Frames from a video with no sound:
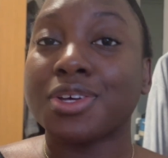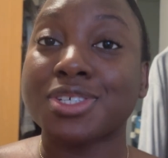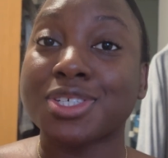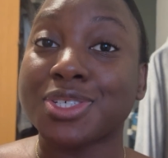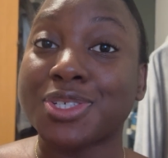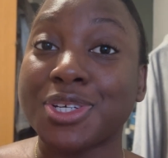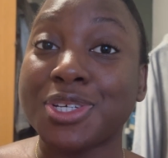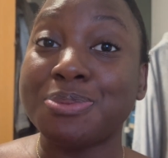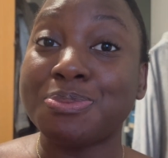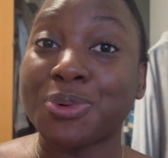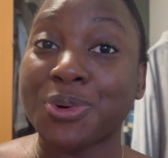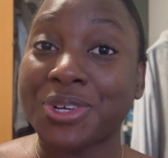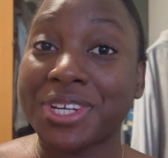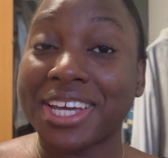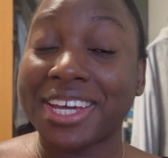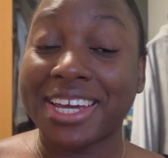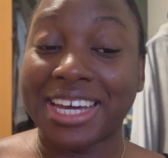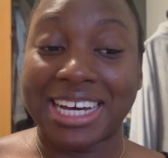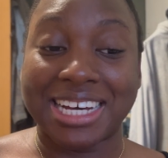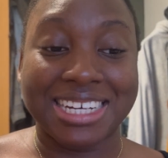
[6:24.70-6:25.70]
Good
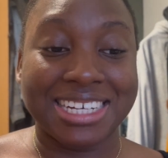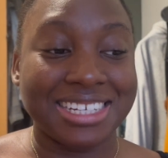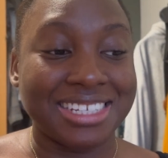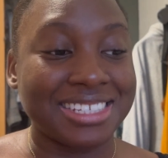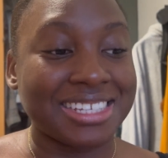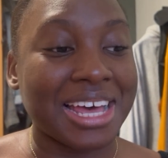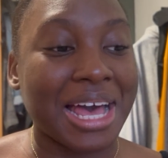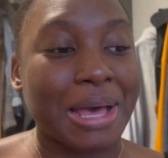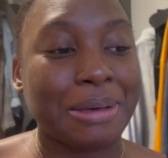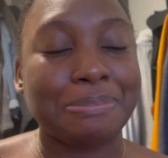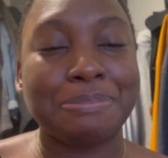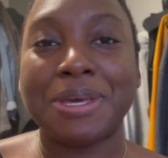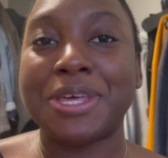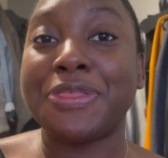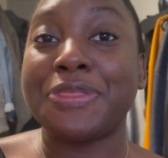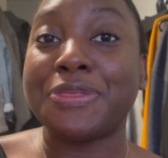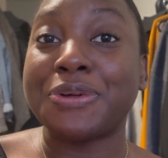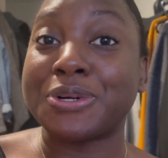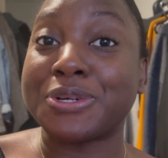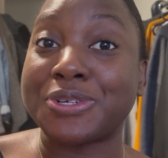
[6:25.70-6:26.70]
morning, guys. Happy
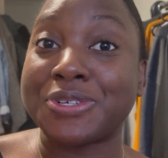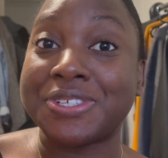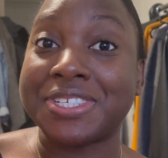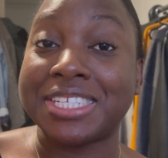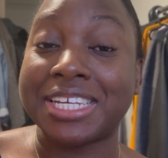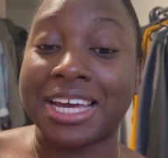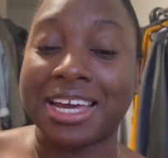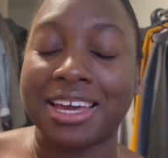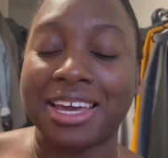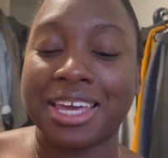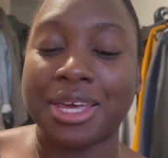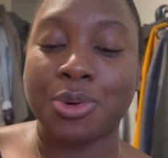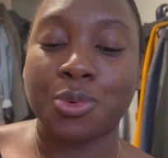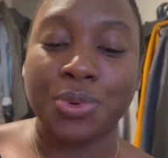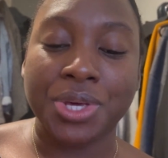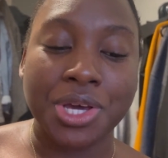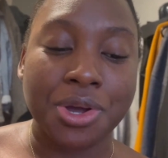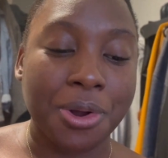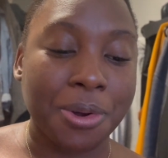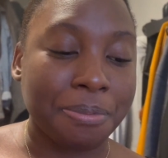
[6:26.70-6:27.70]
Thursday.
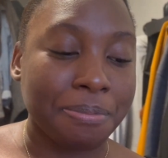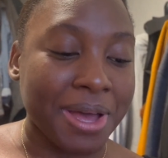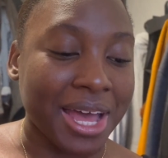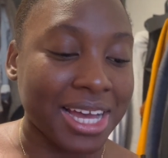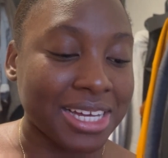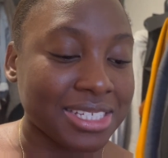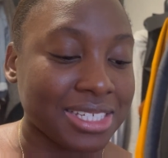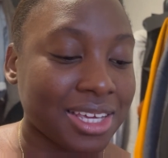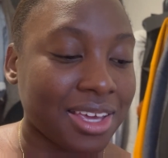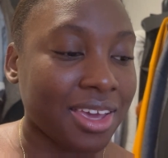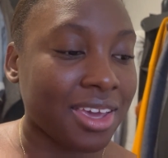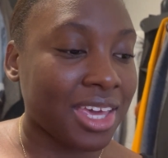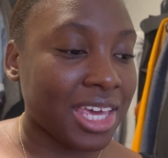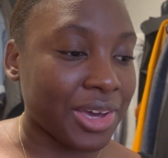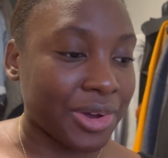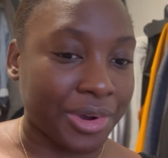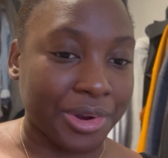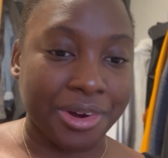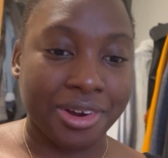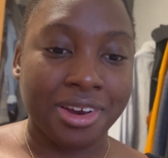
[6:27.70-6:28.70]
We are back
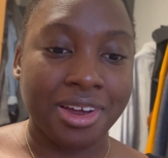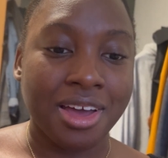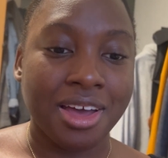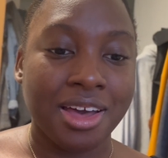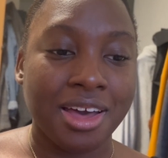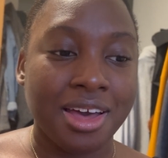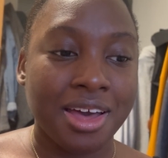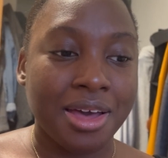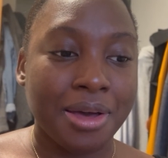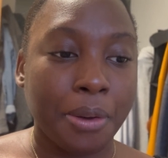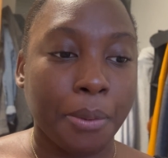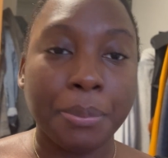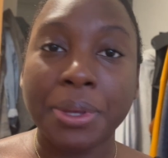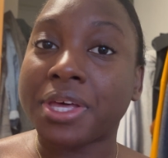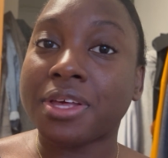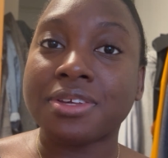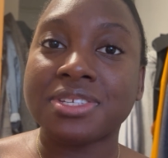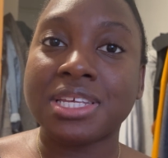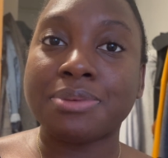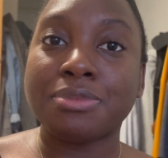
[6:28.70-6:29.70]
here
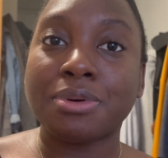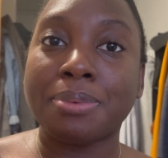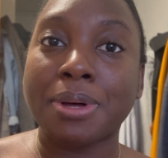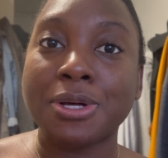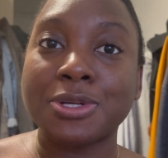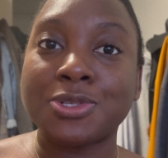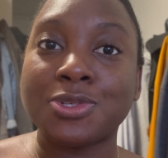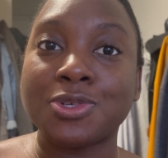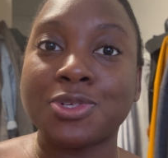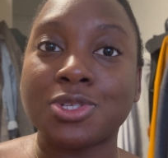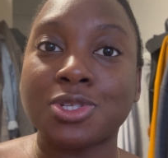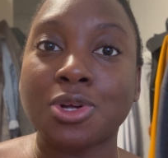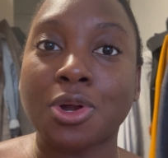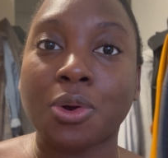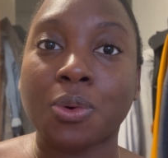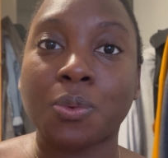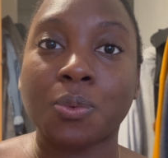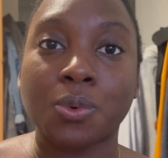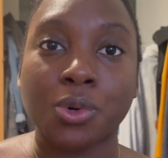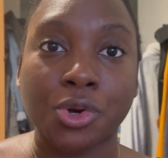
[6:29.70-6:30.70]
because I'm about to
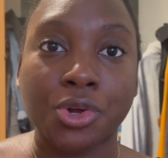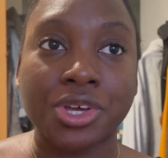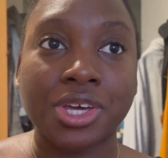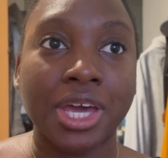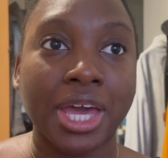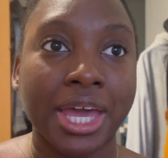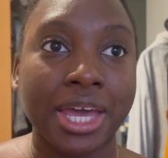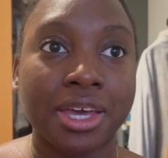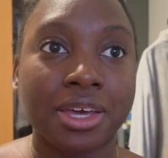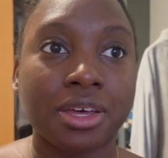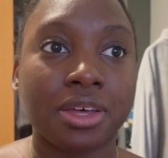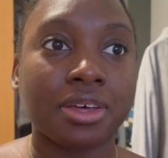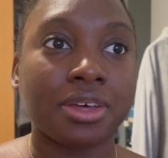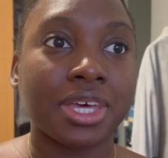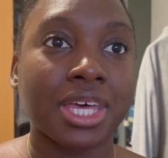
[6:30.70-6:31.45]
start working.